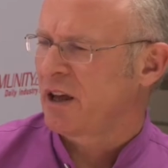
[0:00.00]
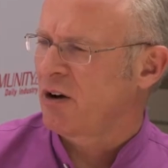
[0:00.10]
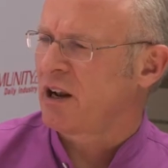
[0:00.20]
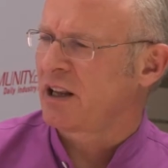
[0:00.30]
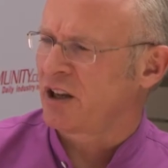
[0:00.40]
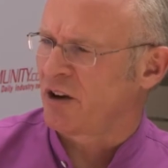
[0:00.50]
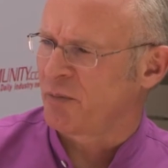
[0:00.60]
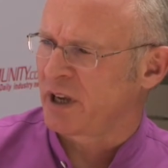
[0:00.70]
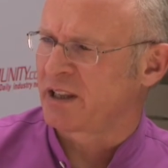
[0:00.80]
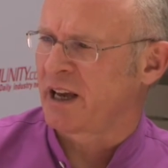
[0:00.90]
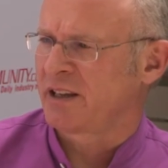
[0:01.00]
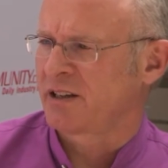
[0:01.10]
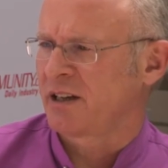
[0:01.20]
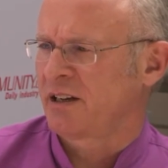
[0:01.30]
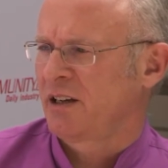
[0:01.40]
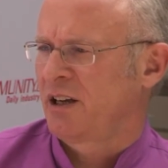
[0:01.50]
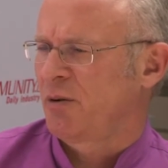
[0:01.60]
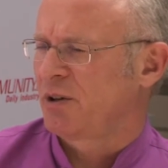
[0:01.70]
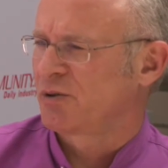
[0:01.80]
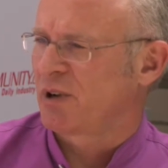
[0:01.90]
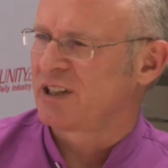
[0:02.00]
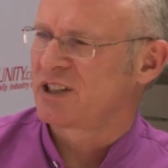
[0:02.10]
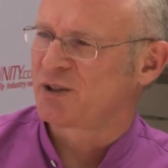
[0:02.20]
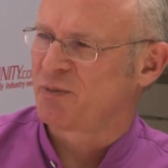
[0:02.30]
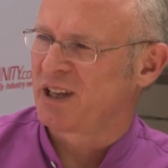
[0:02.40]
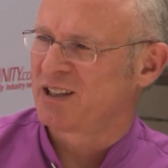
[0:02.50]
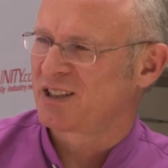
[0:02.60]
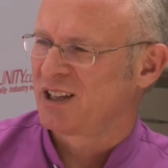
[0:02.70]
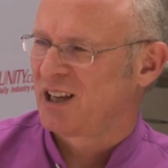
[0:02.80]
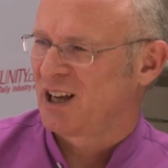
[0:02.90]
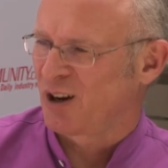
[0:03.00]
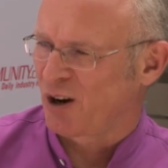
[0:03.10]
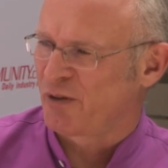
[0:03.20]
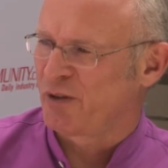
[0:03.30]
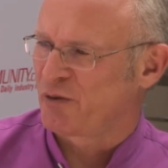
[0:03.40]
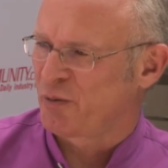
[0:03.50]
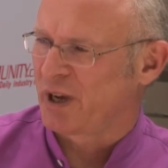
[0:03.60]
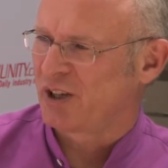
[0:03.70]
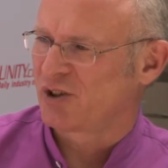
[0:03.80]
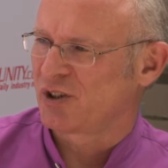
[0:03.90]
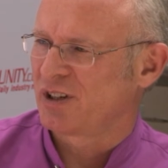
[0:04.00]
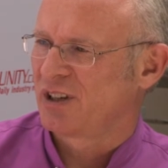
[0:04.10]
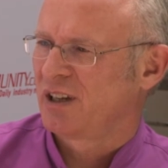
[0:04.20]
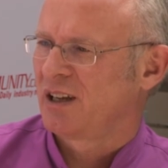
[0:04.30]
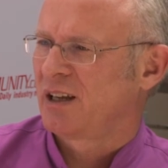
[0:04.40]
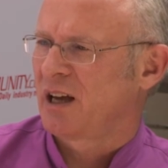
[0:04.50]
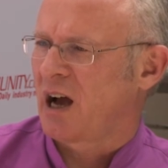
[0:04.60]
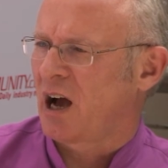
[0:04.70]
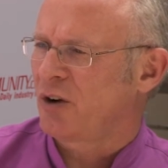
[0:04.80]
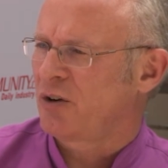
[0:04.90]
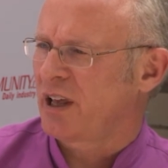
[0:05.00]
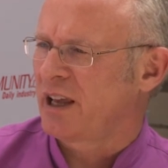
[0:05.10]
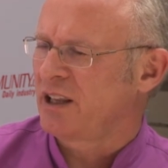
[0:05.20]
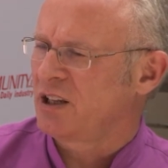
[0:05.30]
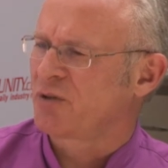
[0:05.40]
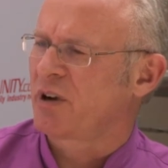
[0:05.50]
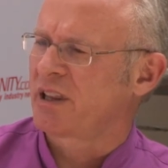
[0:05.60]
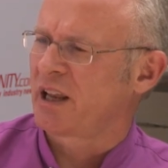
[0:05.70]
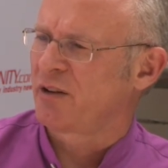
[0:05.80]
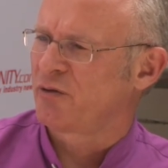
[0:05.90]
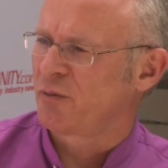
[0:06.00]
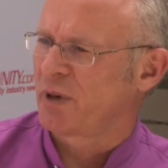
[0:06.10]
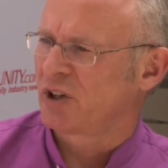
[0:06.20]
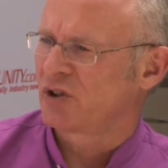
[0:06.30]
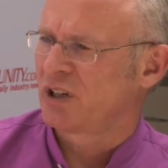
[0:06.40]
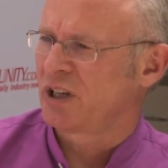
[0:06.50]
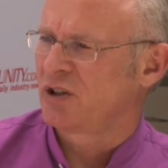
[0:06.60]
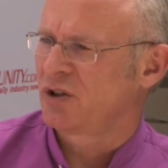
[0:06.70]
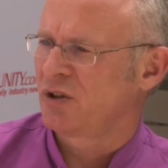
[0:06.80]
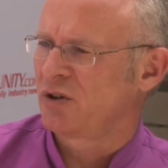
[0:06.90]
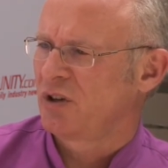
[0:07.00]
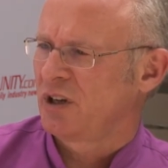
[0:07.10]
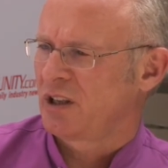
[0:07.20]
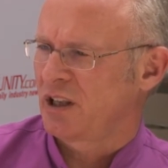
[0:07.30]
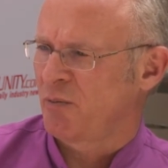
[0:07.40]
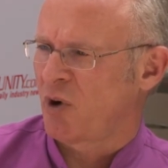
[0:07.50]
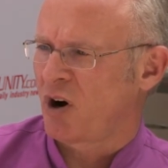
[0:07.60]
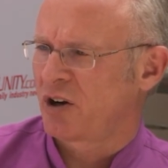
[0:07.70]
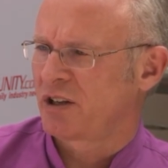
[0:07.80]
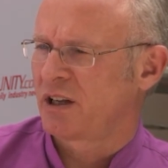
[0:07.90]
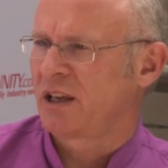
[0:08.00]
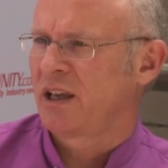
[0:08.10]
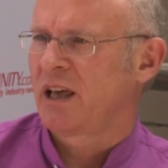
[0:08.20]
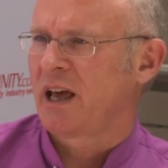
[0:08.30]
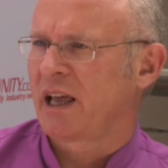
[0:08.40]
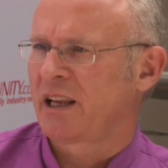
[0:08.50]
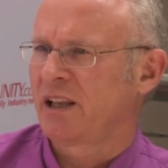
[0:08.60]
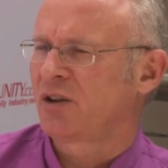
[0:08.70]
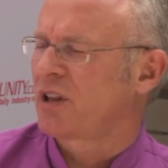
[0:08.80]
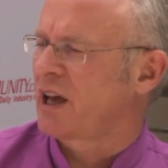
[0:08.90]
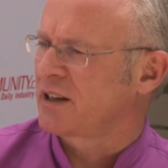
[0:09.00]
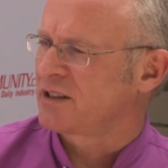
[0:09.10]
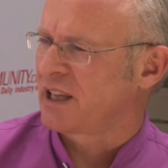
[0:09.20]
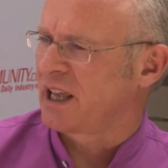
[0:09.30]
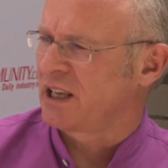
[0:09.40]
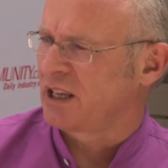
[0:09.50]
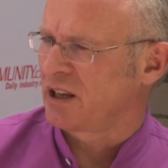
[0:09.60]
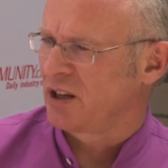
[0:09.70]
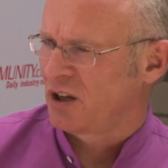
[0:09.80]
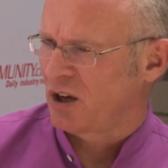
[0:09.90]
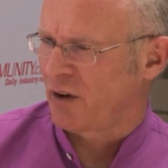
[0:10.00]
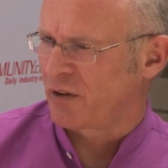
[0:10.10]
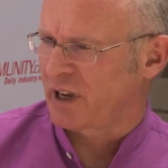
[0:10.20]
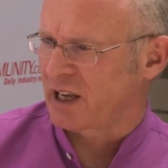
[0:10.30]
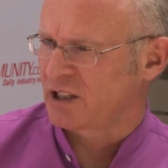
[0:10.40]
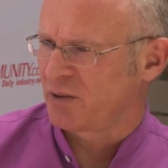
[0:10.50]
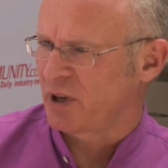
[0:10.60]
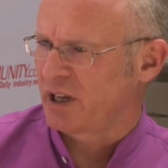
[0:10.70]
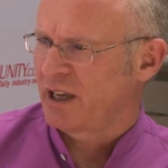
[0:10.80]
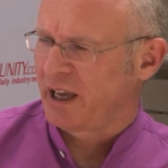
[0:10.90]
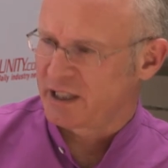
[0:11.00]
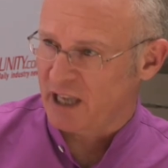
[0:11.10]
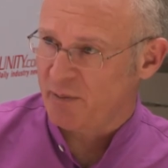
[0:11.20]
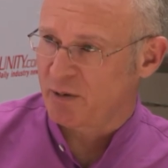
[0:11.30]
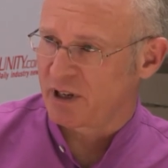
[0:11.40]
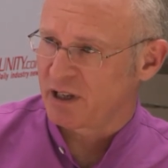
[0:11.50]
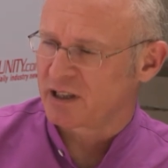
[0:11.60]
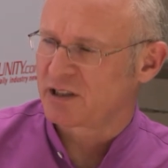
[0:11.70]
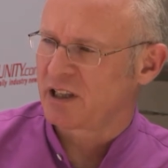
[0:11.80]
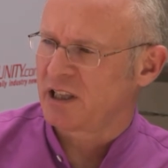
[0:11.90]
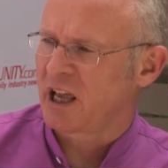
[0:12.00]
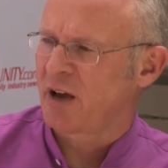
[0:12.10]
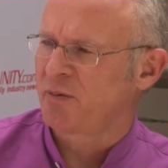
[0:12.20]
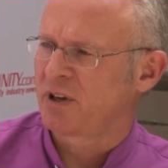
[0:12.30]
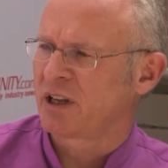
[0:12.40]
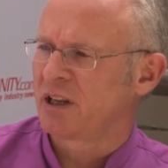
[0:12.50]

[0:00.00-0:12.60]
the whole idea of big data, which really just means a lot of information. How do they integrate that information into their marketing and into their understanding of the customer? It's happening, it's certainly happening